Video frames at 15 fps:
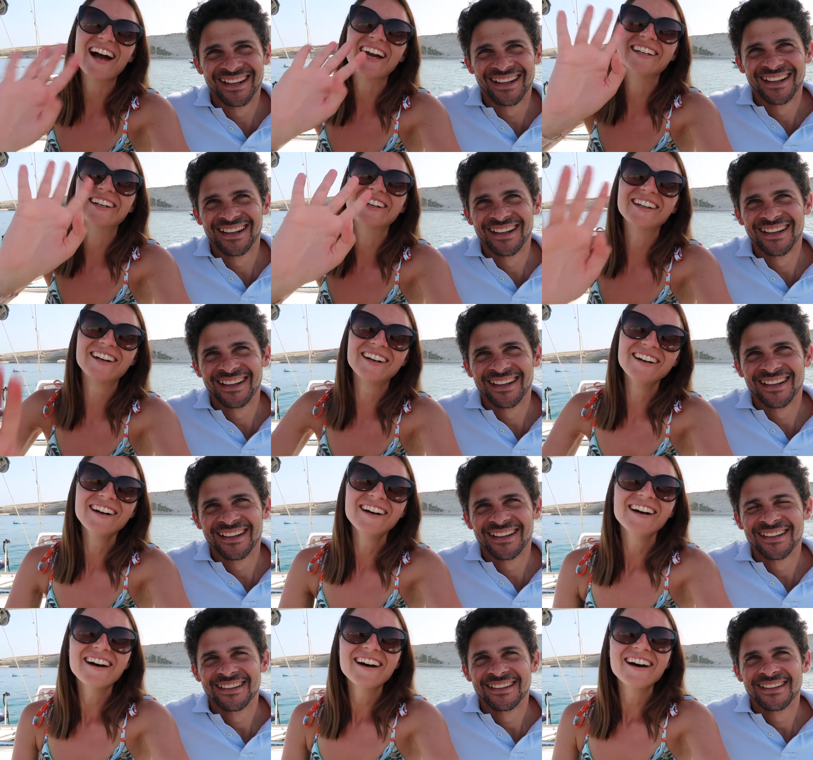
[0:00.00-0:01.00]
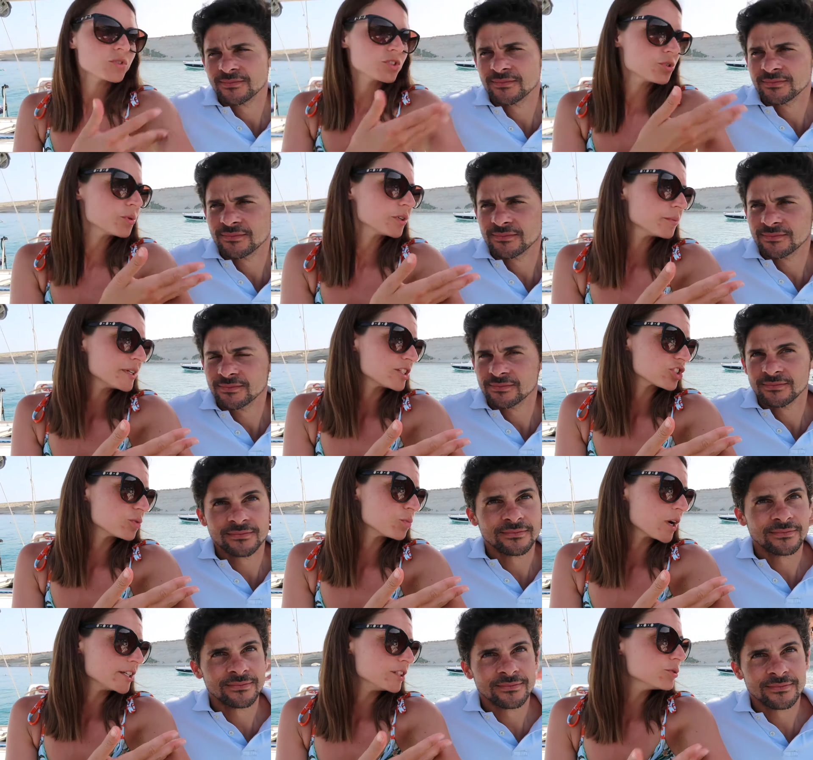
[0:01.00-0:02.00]
Speaker 1: Hi Nicola. Do you want to mention
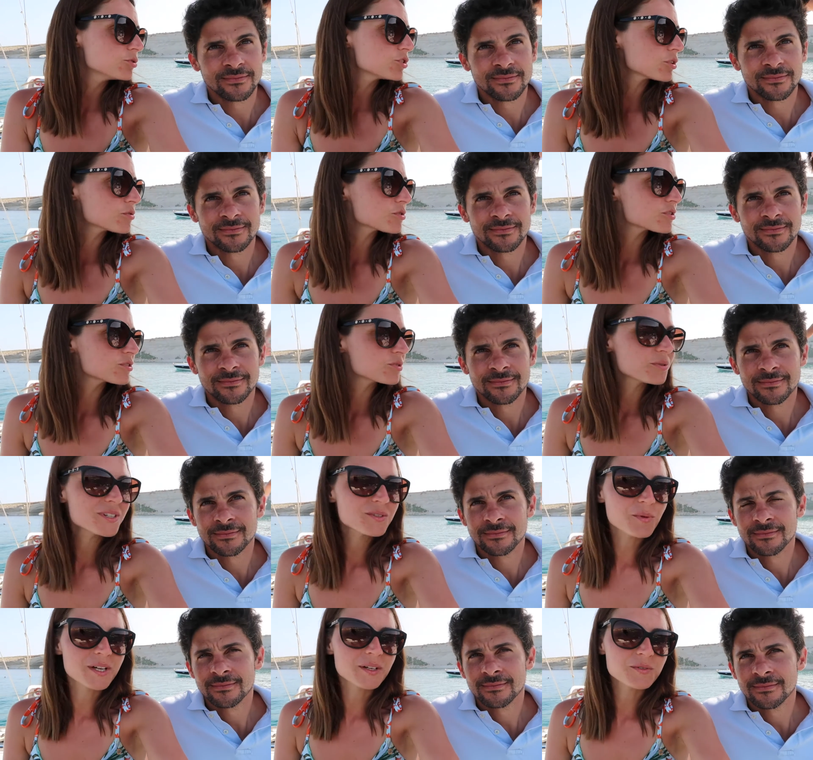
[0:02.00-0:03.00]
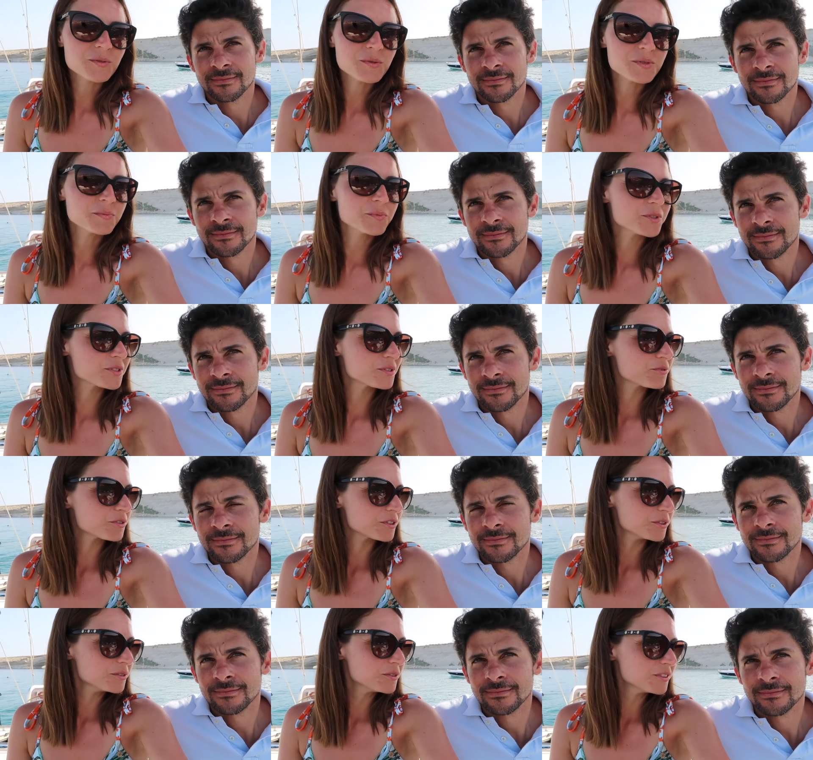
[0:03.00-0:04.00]
why you chose to do it? Why it was important for
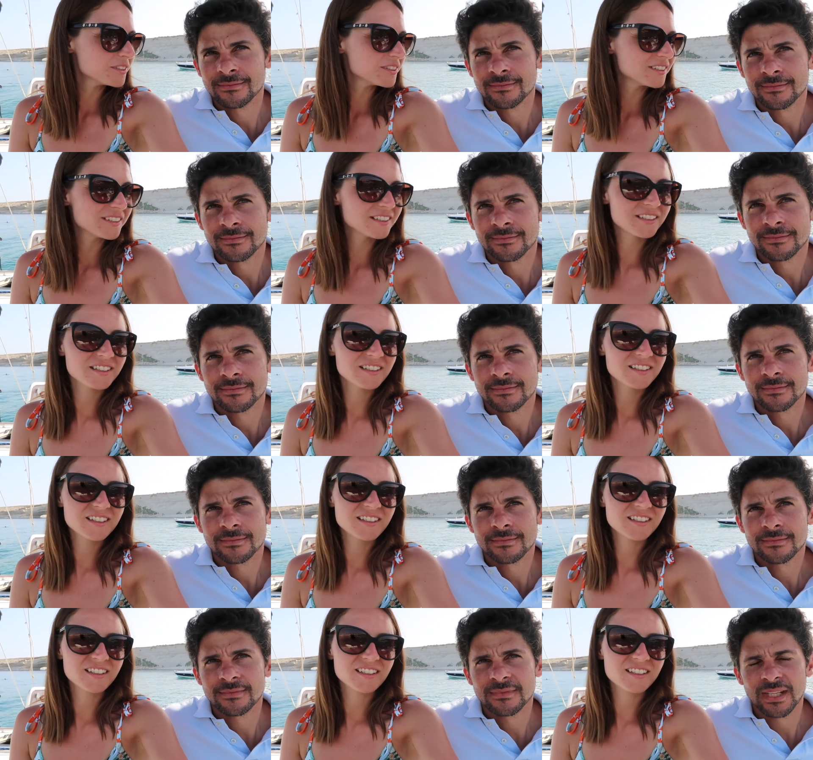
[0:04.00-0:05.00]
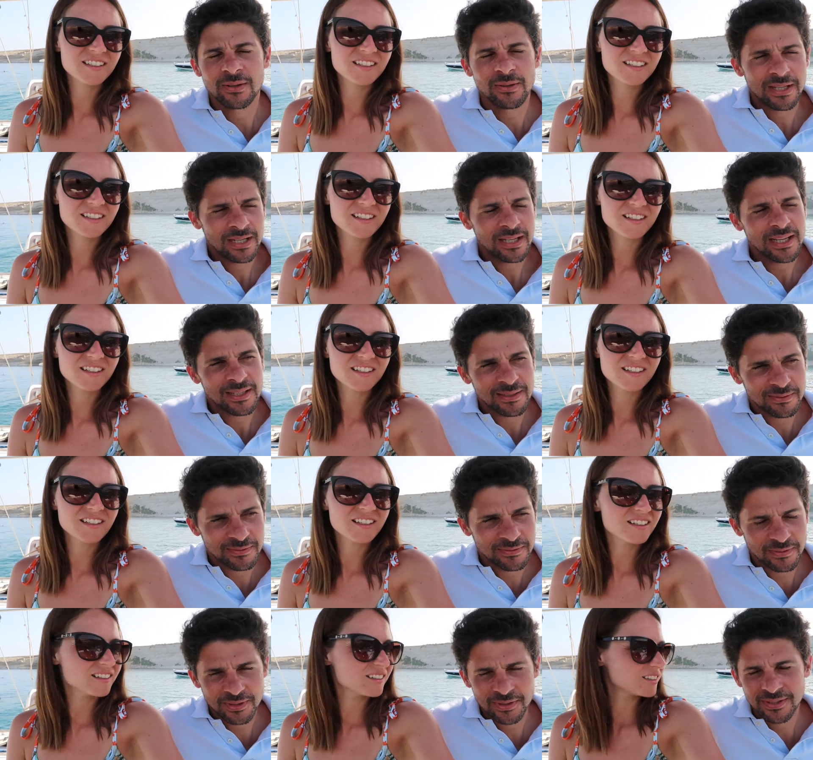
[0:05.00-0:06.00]
you?
Speaker 2: Uh,
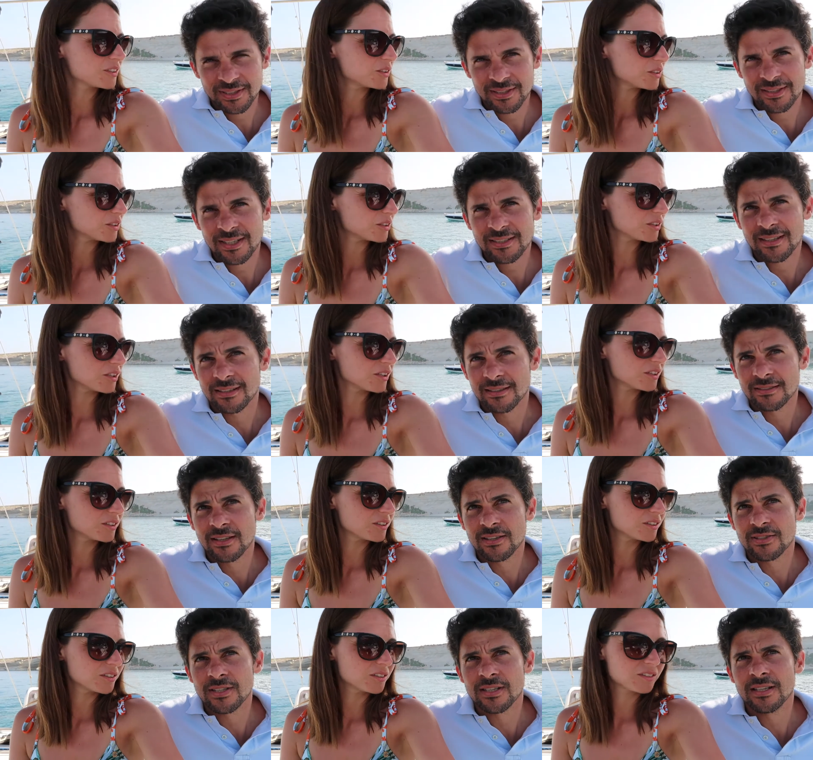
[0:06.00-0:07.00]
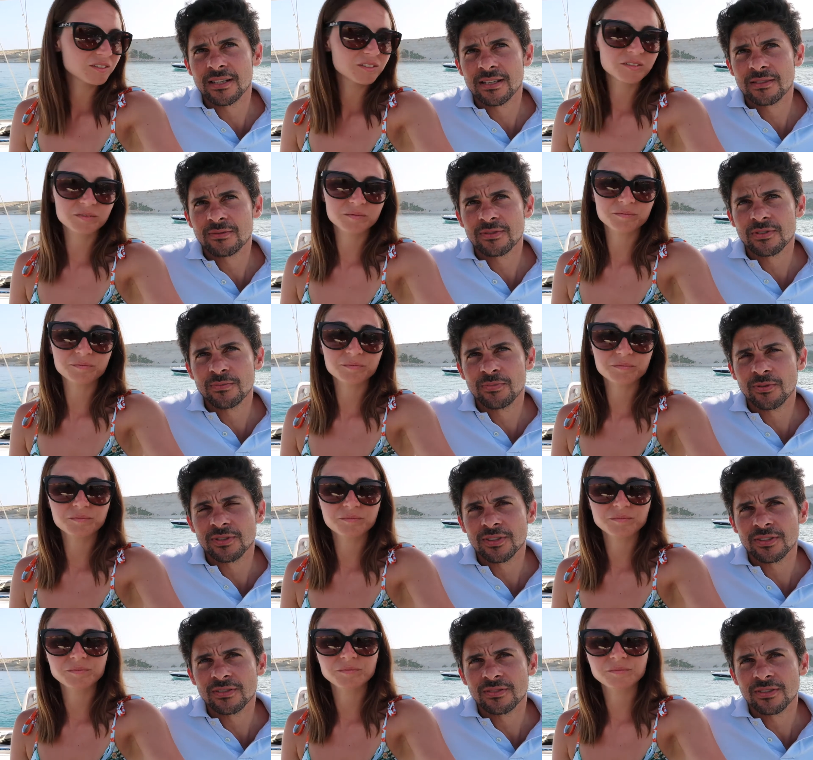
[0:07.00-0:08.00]
for the reasons I said, essentially it was
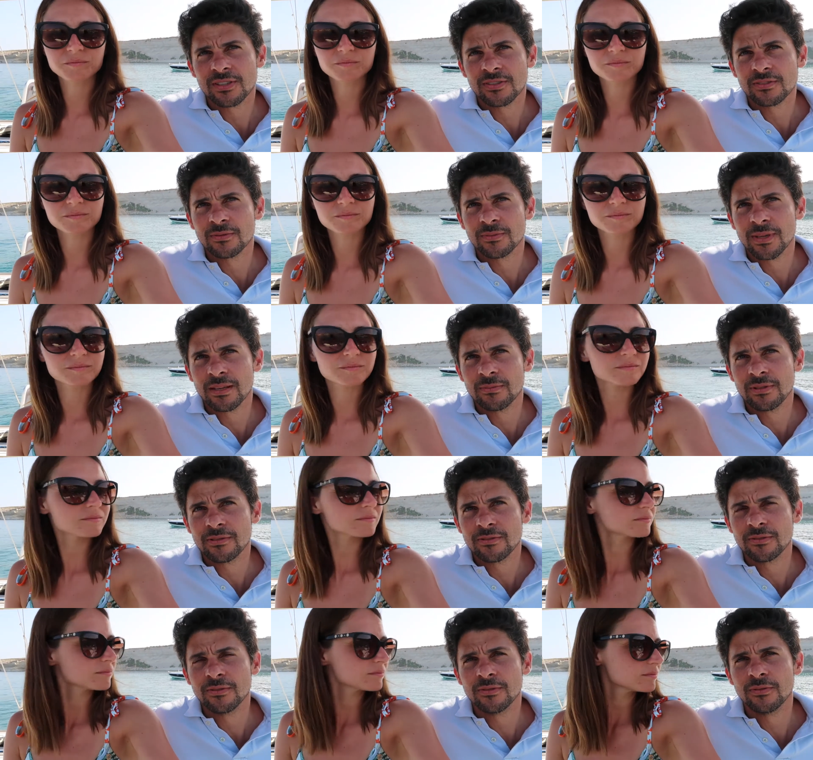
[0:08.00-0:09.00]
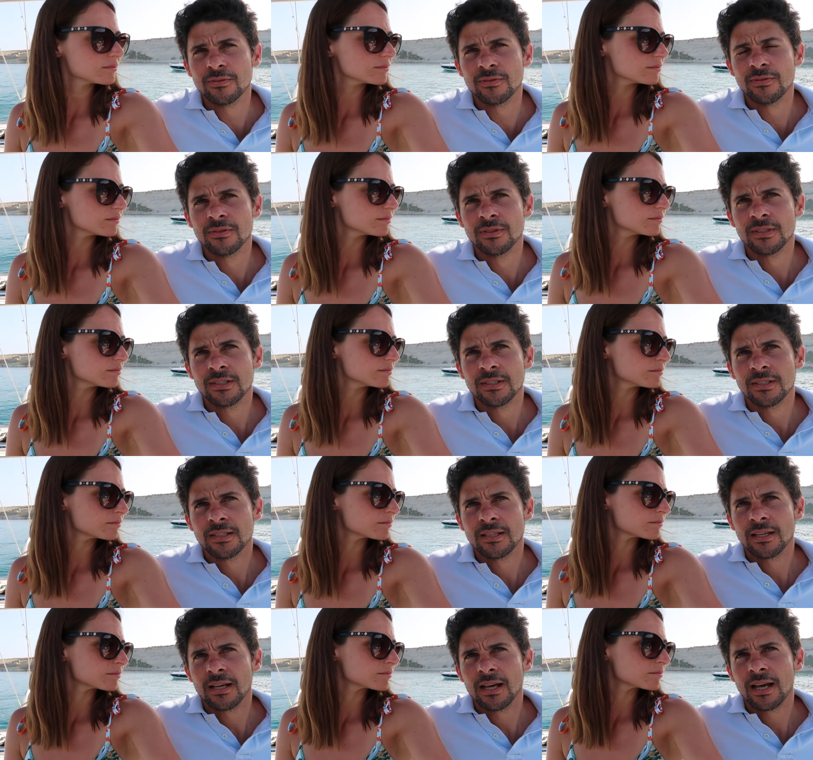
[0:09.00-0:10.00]
important just to be able to
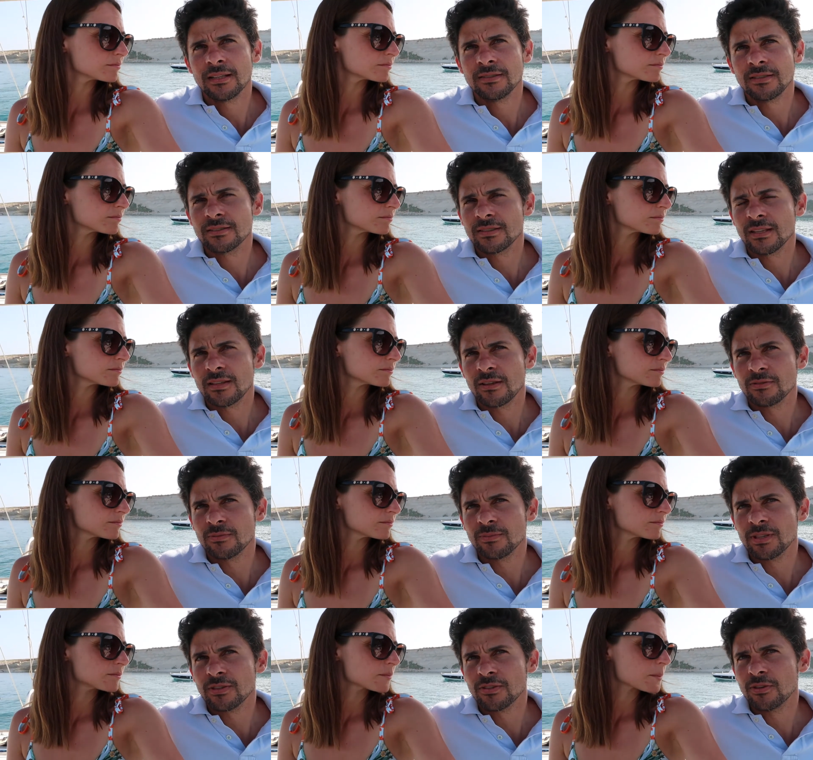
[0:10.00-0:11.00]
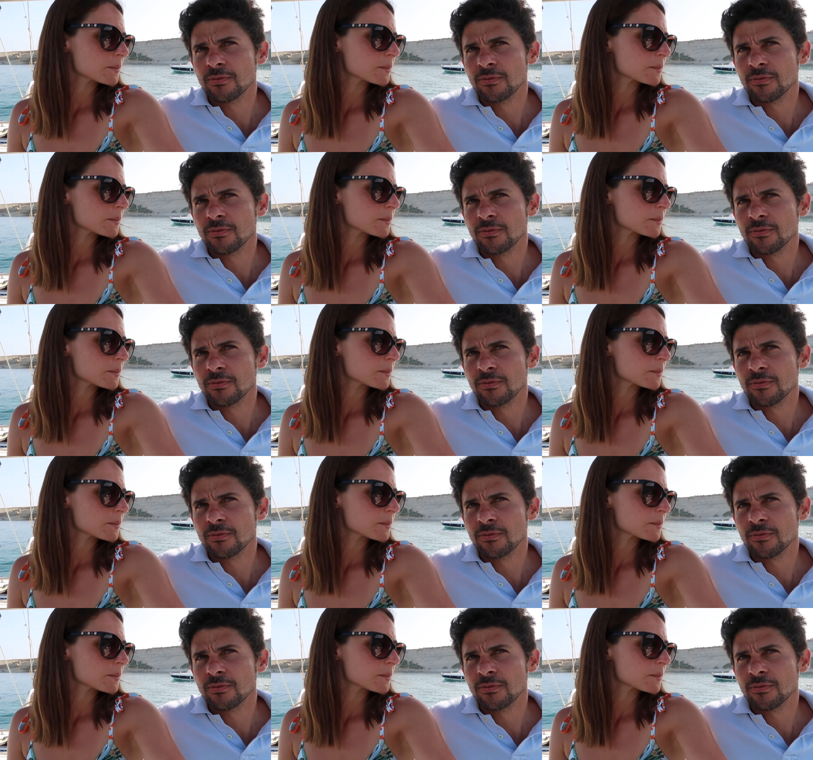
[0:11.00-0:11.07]
understand how to better